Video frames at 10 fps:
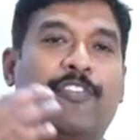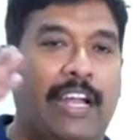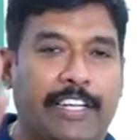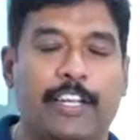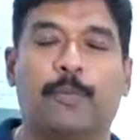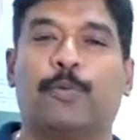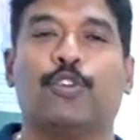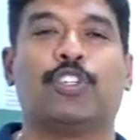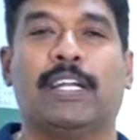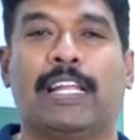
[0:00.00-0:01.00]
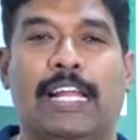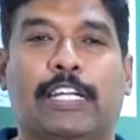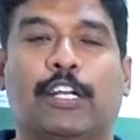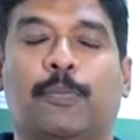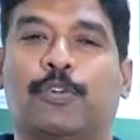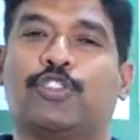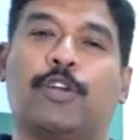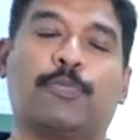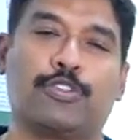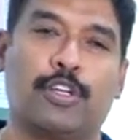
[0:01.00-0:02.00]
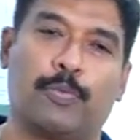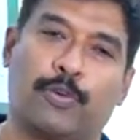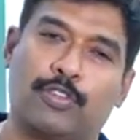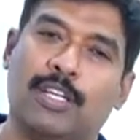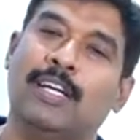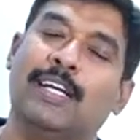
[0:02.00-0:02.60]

anterior approach and a lateral approach or posterior approach,